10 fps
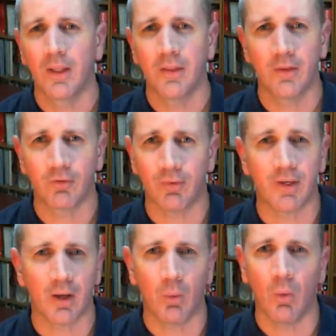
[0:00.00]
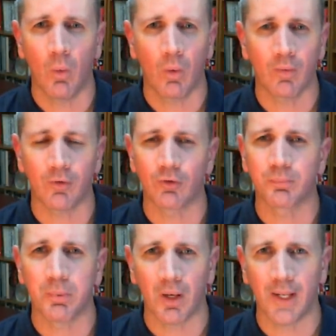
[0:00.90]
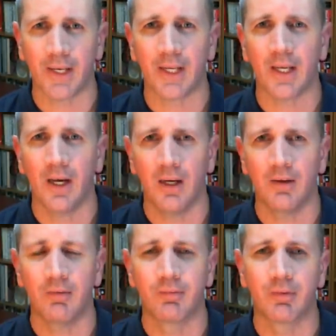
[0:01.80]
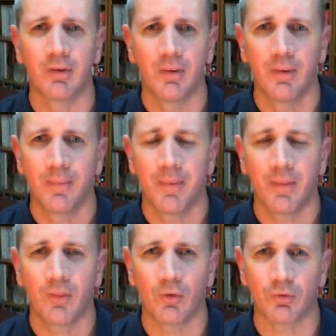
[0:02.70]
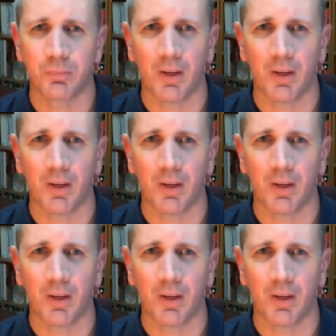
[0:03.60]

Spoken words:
this video, or there's plenty of blog